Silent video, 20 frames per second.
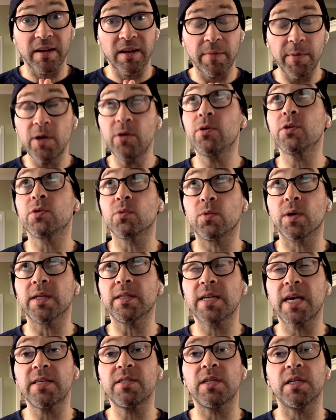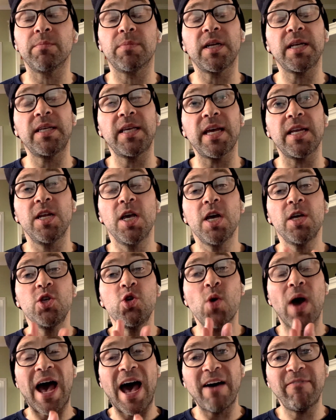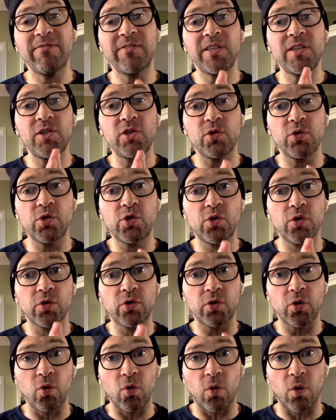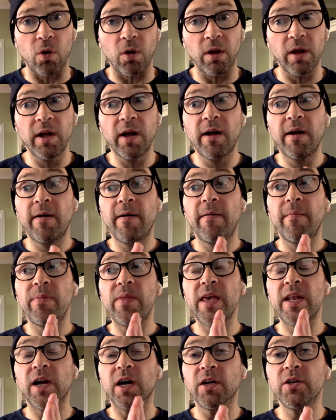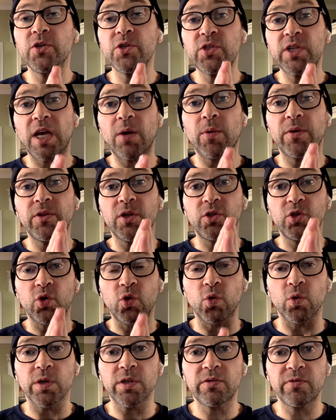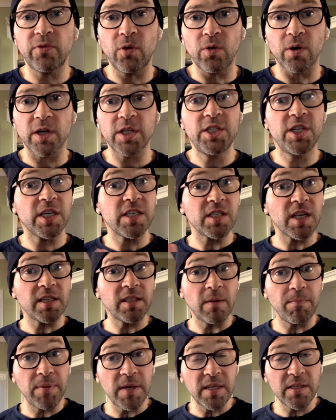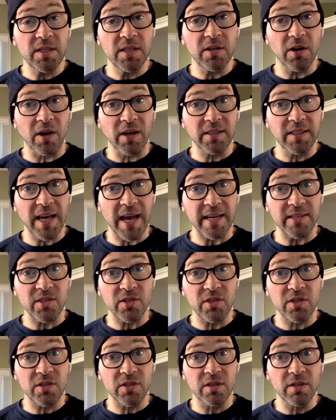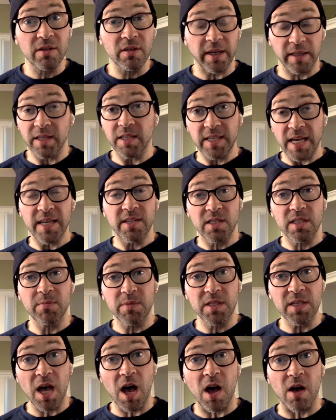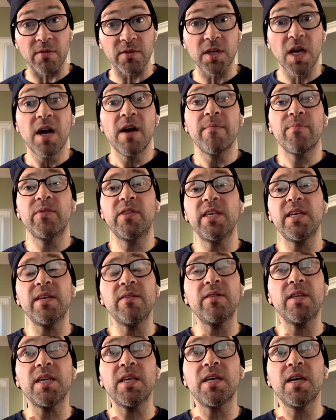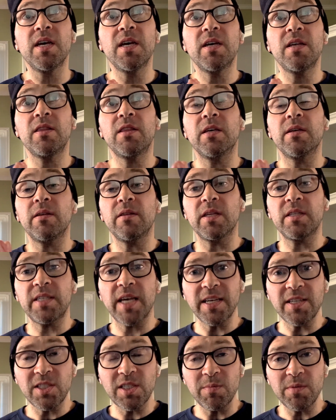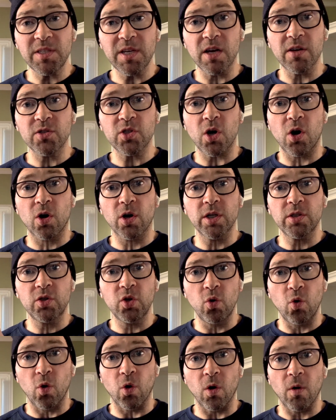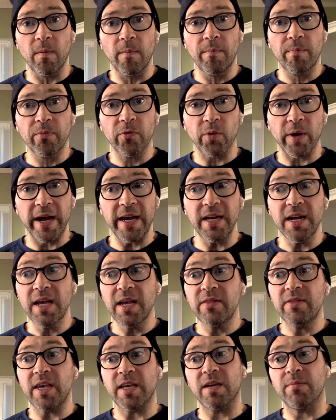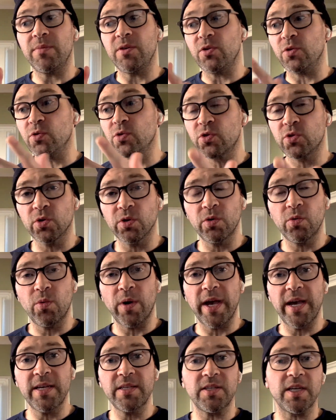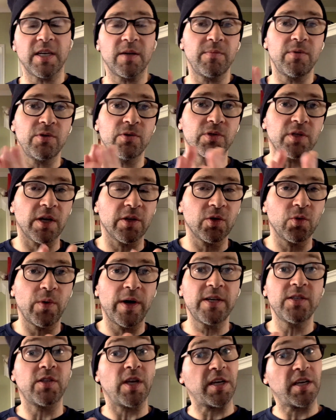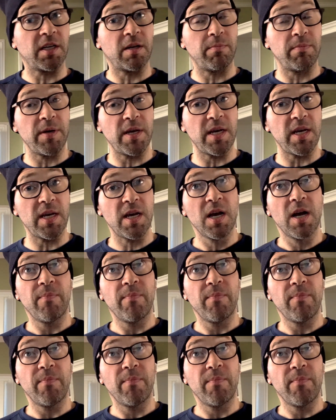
I mean, who doesn't want testing? But again, you have to use your tool and understand what the tool is for. Just like the PCR tests, like the tests themselves. The tests themselves are a tool, right? They can be used certain ways. They can be used other ways. They can be